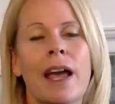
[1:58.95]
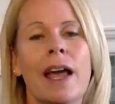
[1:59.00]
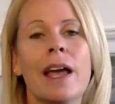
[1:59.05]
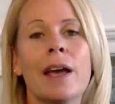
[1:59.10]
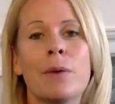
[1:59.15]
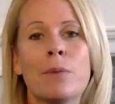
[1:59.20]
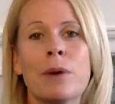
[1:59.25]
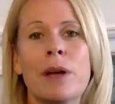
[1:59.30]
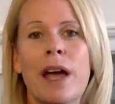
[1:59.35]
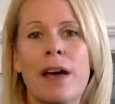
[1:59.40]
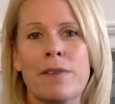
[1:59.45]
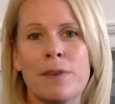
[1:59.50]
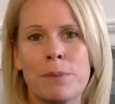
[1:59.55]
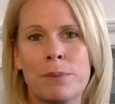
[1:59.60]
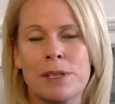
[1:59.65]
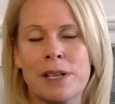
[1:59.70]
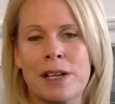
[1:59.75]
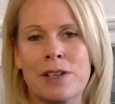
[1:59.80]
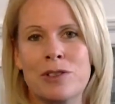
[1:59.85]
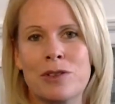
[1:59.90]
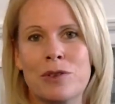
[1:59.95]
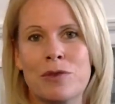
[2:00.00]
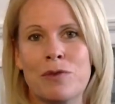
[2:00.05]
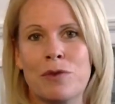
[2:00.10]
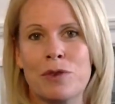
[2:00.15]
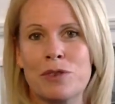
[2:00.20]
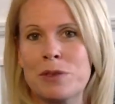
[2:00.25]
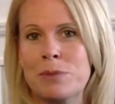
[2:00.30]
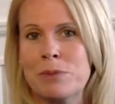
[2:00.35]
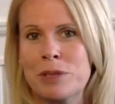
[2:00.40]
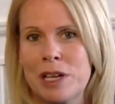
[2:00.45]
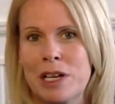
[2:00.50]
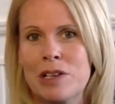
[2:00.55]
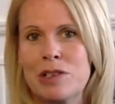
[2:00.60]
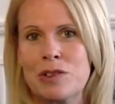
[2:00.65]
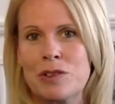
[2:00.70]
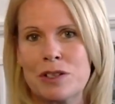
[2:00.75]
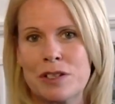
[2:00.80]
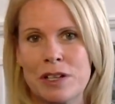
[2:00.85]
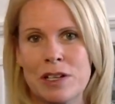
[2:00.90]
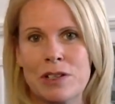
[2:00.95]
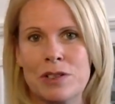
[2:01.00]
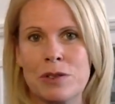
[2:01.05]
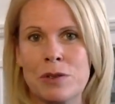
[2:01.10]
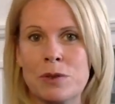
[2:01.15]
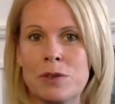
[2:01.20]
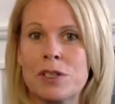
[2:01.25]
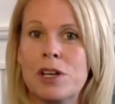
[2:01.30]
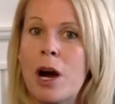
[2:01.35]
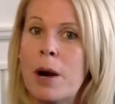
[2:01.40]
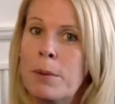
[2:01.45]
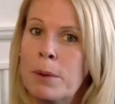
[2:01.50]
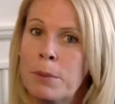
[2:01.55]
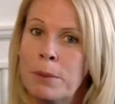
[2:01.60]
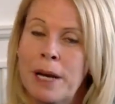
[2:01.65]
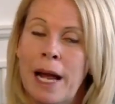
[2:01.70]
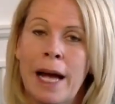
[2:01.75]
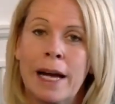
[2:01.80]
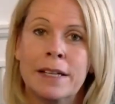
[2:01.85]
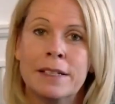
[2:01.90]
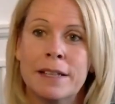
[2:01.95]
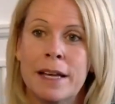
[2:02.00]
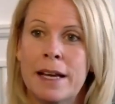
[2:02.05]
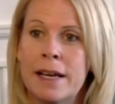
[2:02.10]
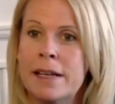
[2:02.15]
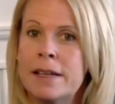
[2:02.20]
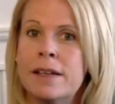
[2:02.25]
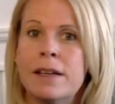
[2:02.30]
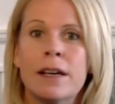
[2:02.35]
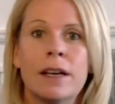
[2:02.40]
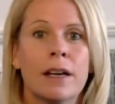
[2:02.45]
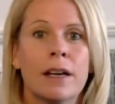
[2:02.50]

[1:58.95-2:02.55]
and we have the potential for some dangerous issues. Carbon monoxide.